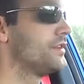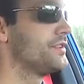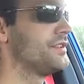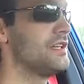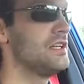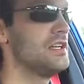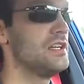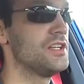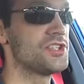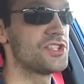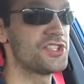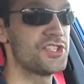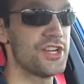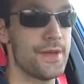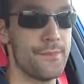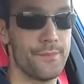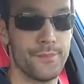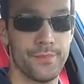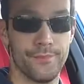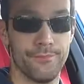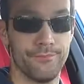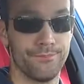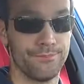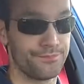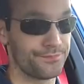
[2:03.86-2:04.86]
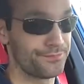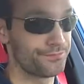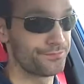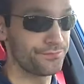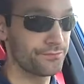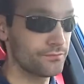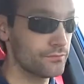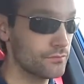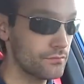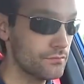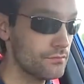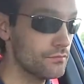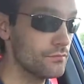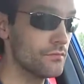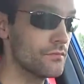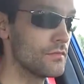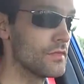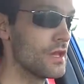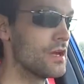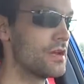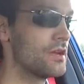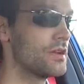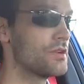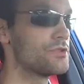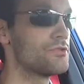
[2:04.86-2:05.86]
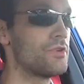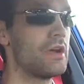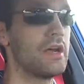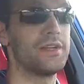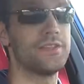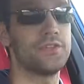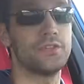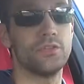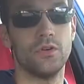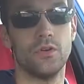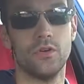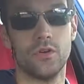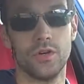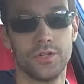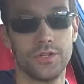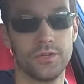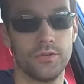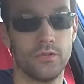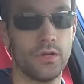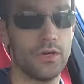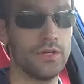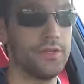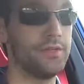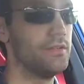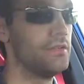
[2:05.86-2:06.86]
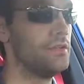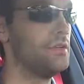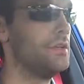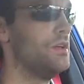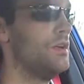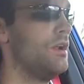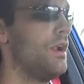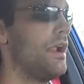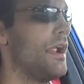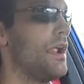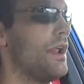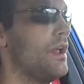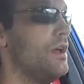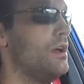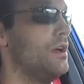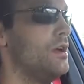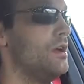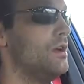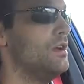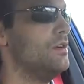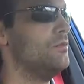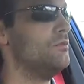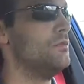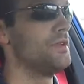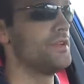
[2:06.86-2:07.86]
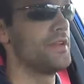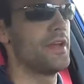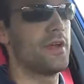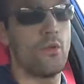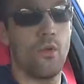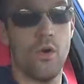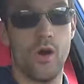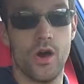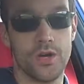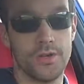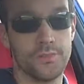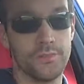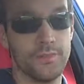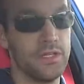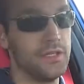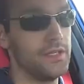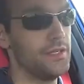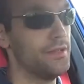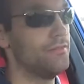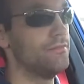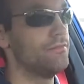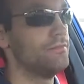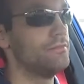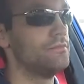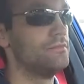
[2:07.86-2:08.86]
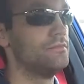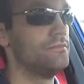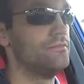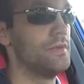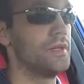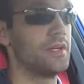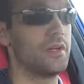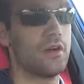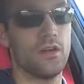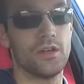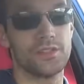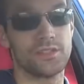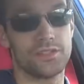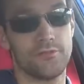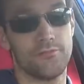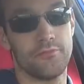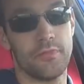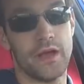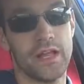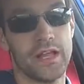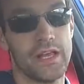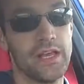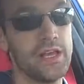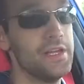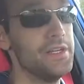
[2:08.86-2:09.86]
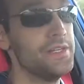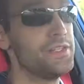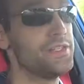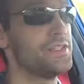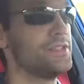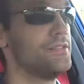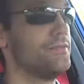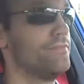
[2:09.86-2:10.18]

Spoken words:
dealership and I tried to order one, but they warned me because of my age.